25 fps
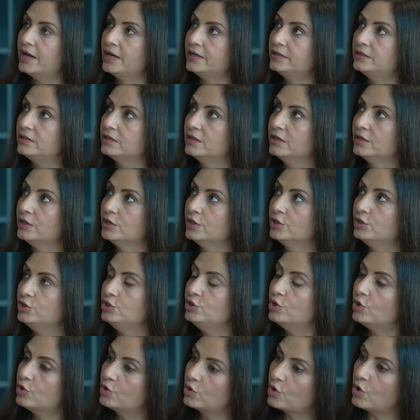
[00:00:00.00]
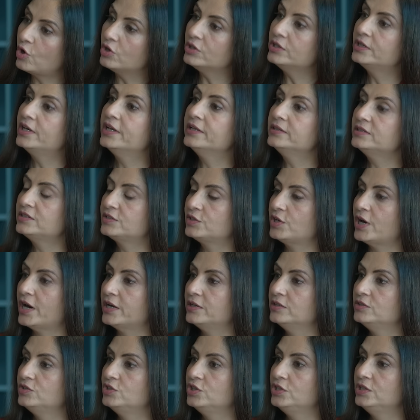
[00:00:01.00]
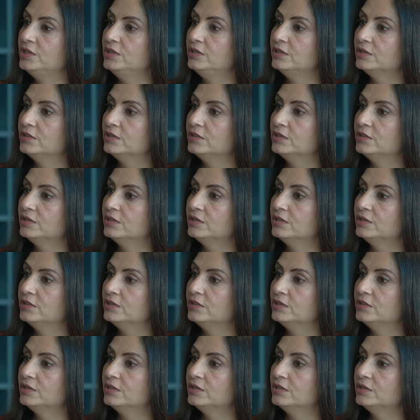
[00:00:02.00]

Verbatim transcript: that your content strategy